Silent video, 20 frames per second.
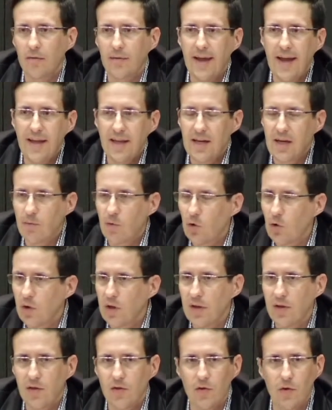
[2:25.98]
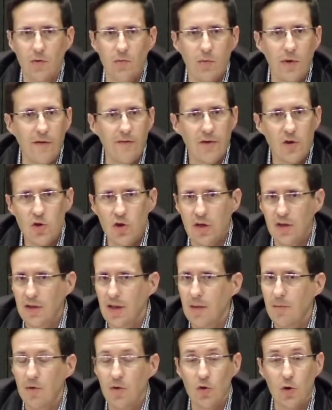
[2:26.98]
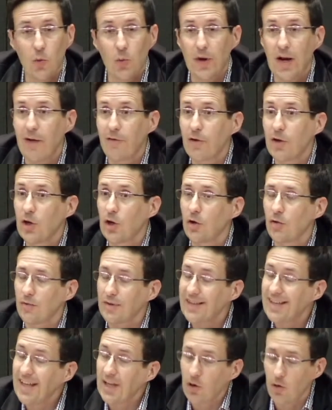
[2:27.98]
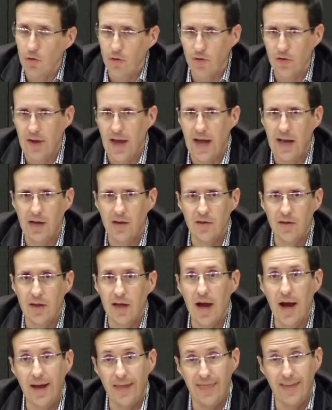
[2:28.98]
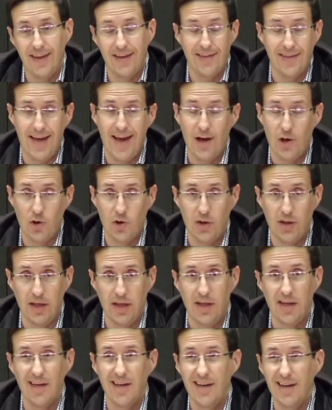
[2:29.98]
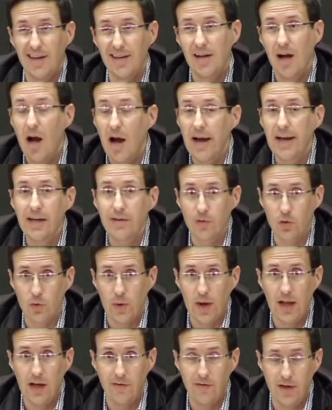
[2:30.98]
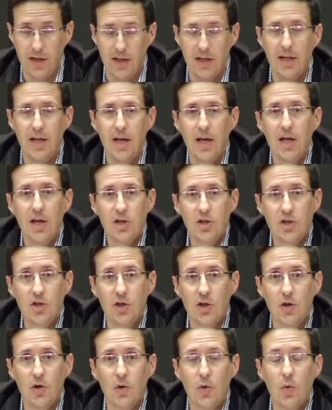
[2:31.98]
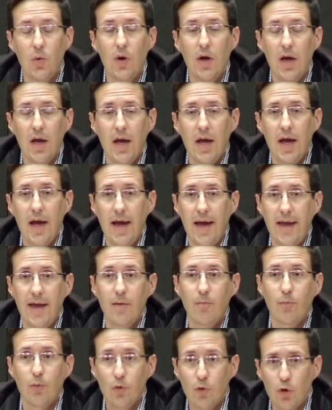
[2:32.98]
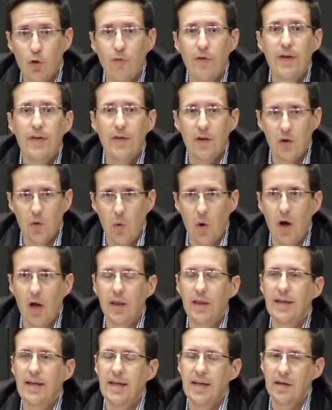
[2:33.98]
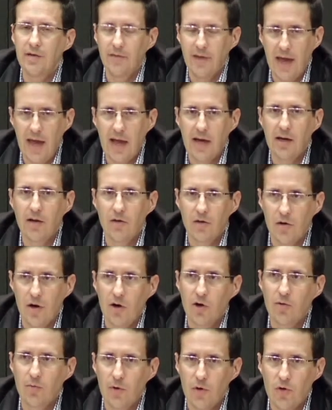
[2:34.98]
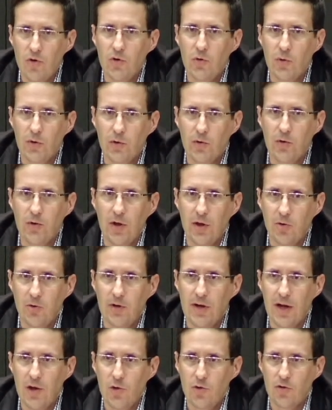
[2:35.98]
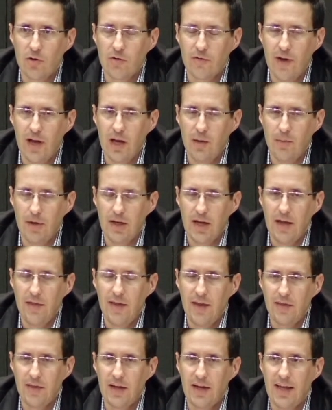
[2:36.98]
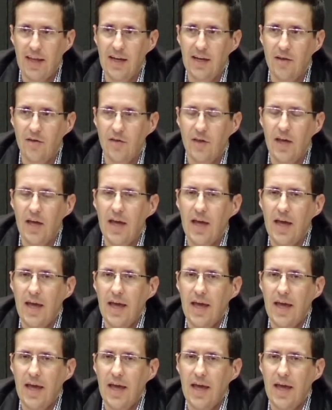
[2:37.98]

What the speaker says: landed immigrants or refugee claimants or whatever your legal status, I think is actually kind of irrelevant to improving the quality of Canada's contribution to international development. I think that it is